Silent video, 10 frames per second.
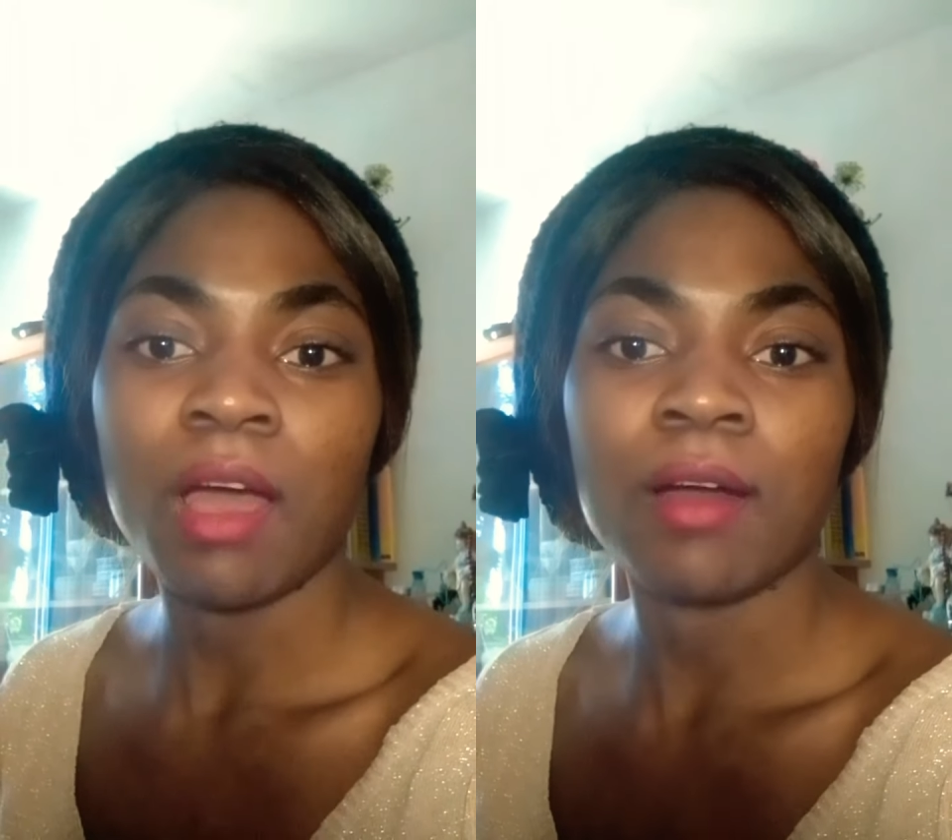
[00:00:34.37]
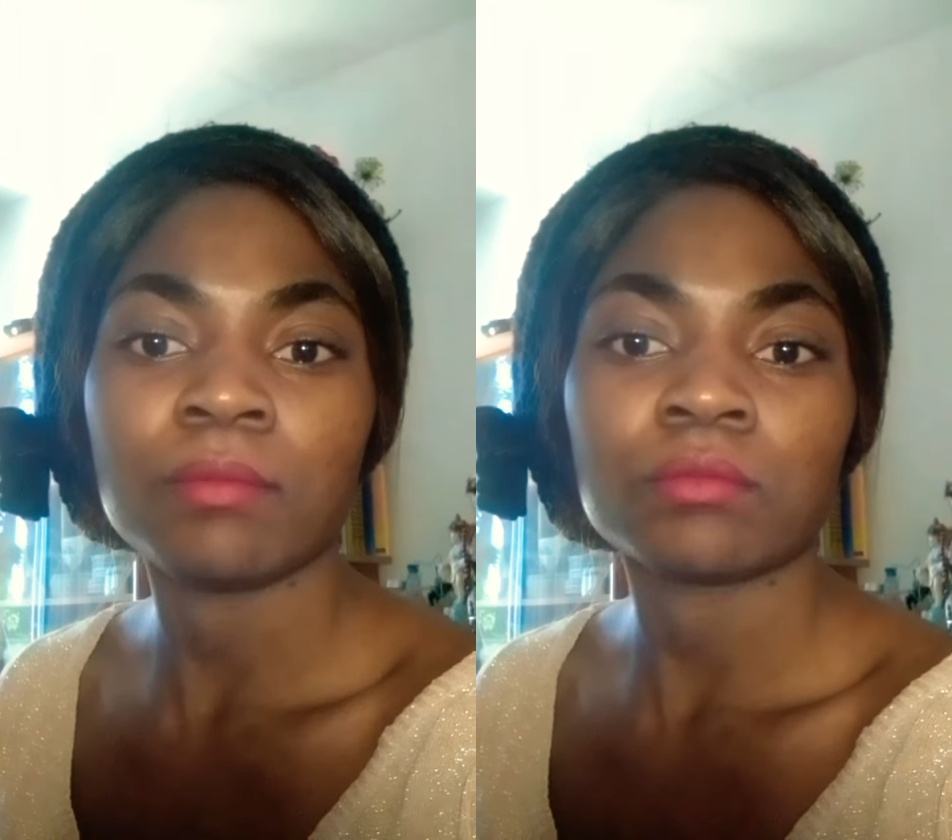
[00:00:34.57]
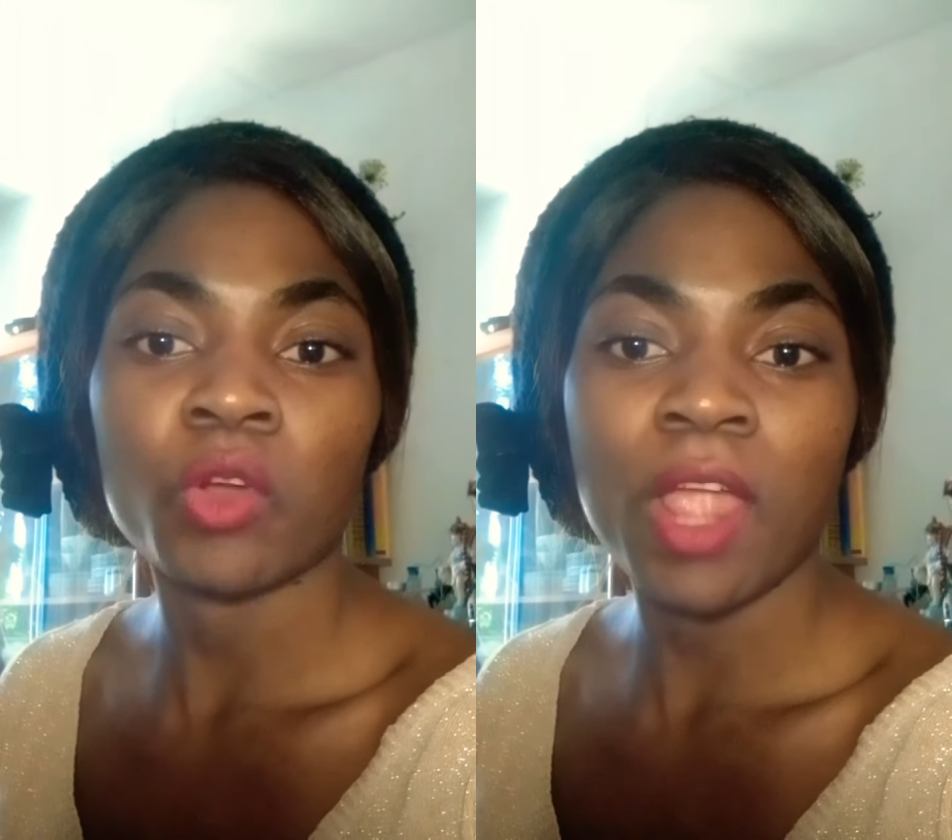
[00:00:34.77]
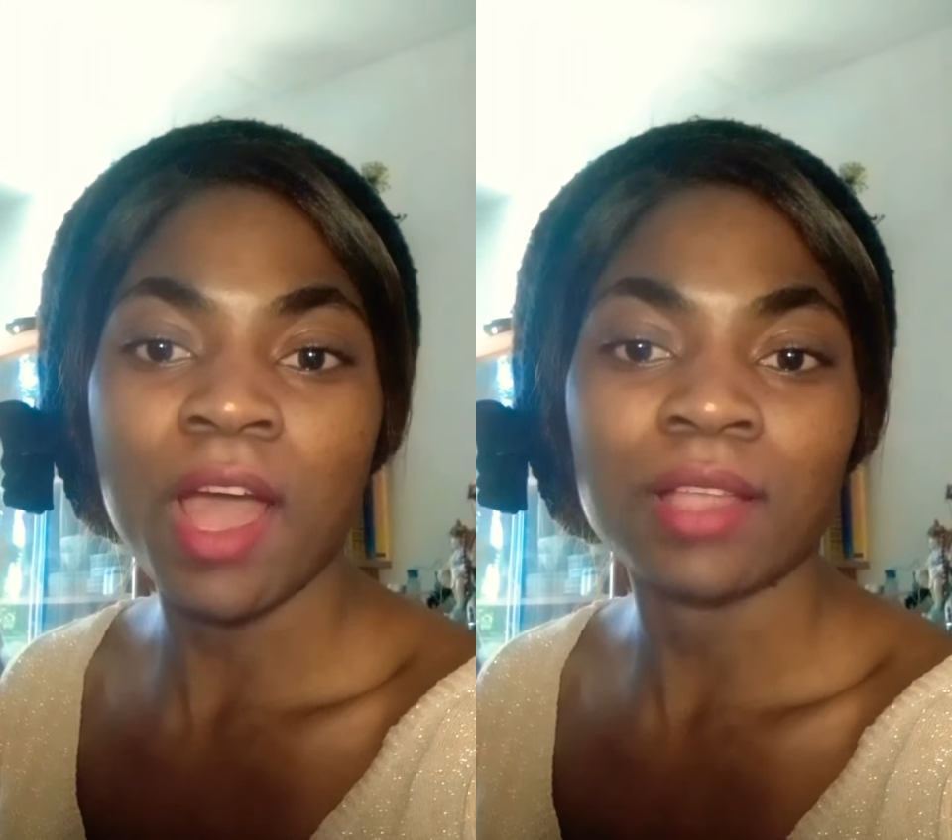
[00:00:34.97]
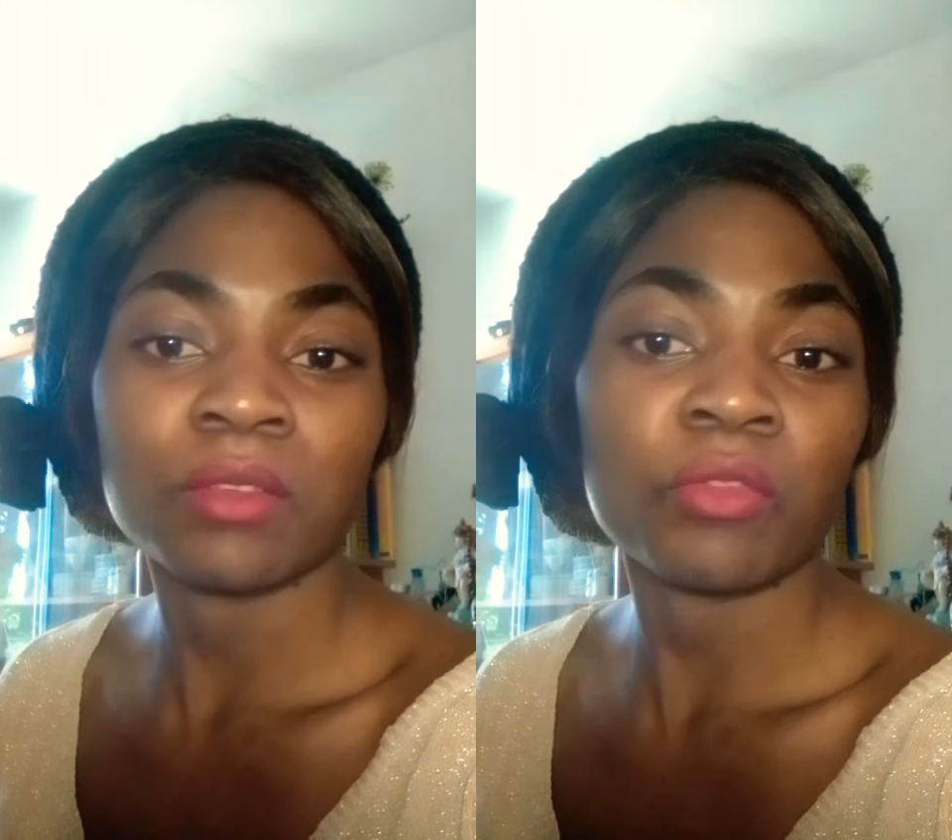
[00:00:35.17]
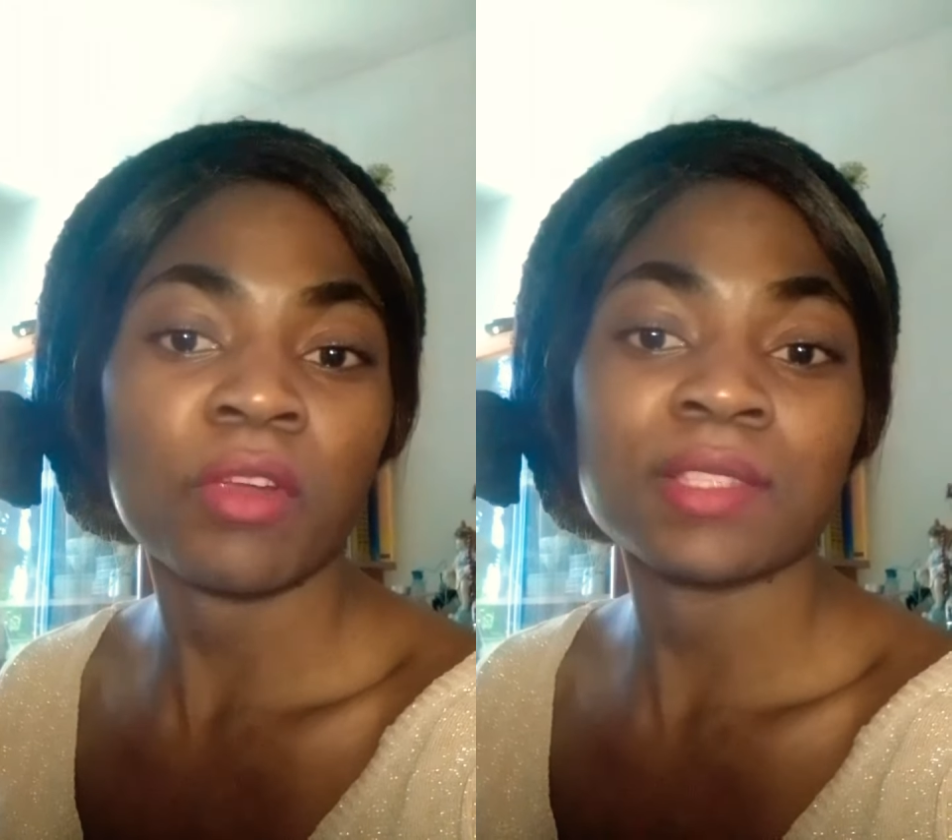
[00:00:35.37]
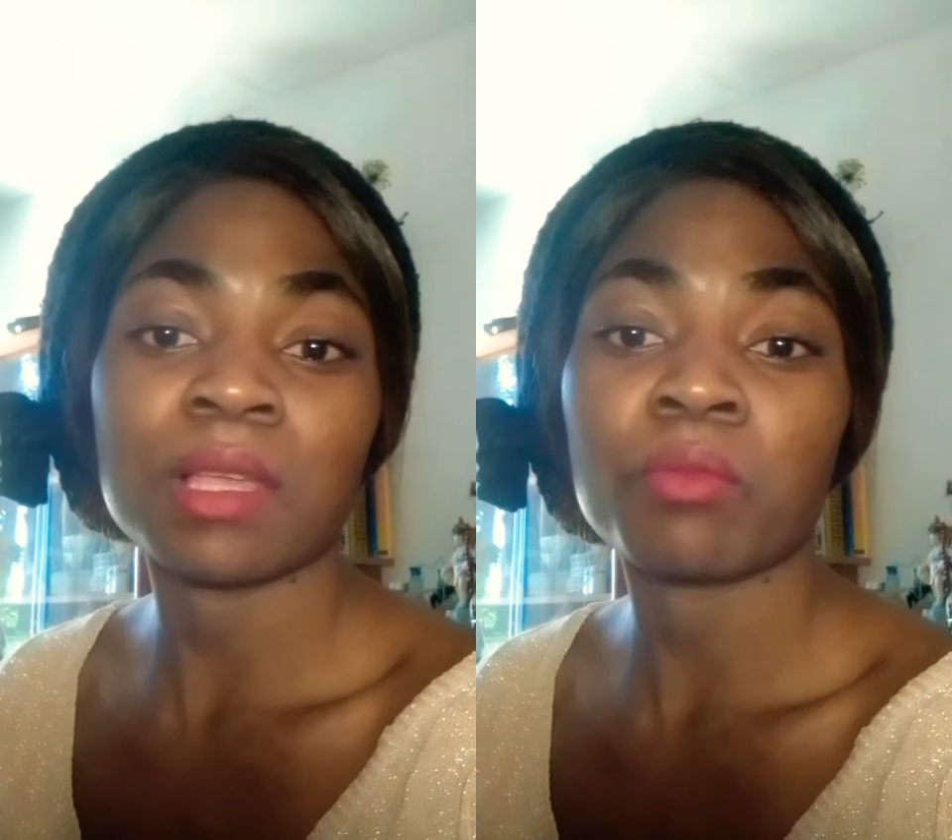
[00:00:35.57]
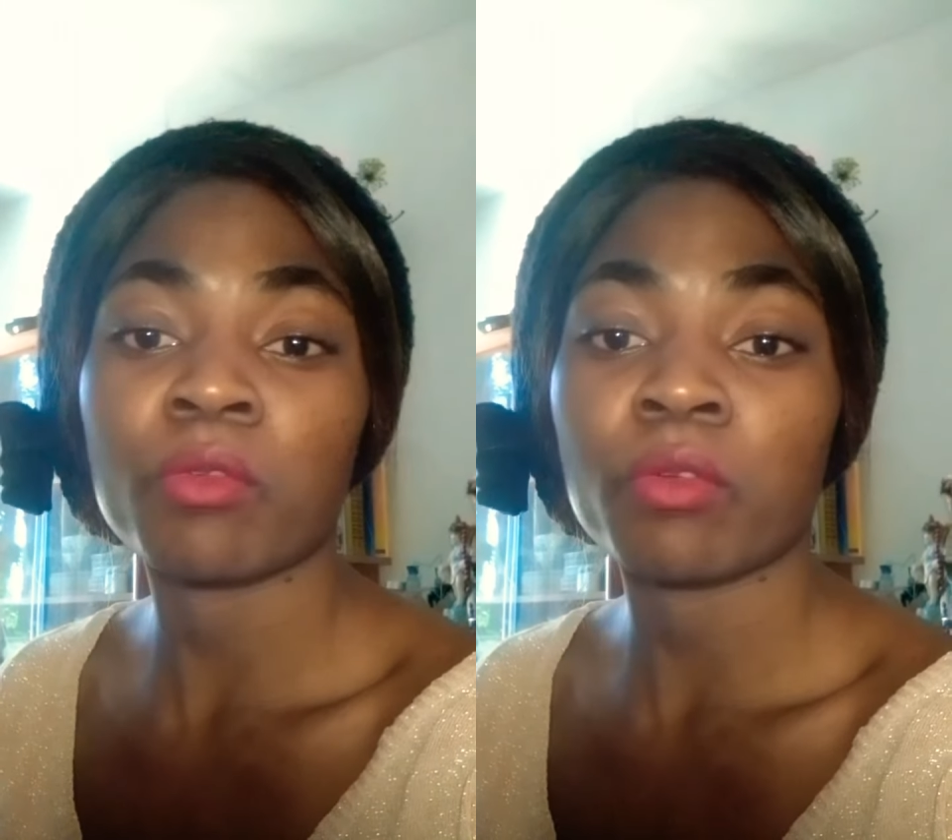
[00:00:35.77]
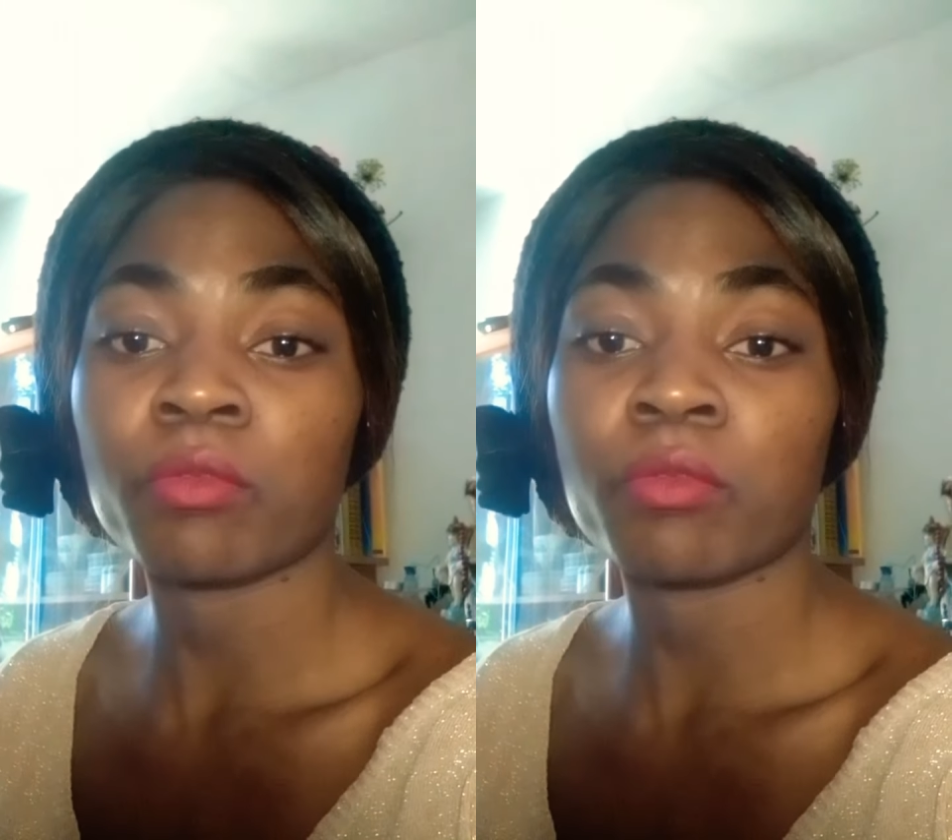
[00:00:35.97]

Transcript: Um, regarding, for example,